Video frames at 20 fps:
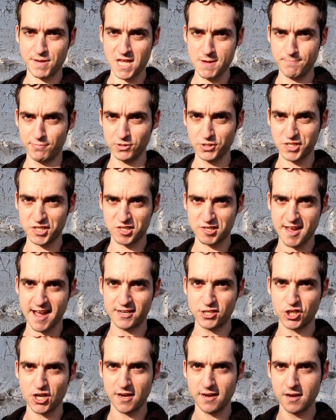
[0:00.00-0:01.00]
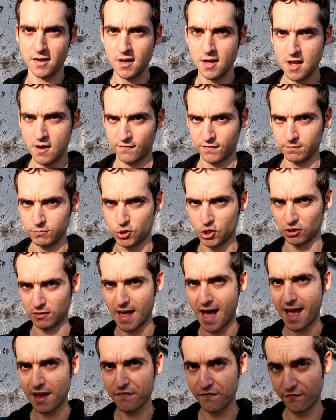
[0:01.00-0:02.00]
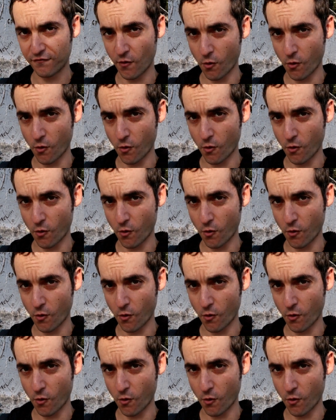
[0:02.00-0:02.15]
people sketching from July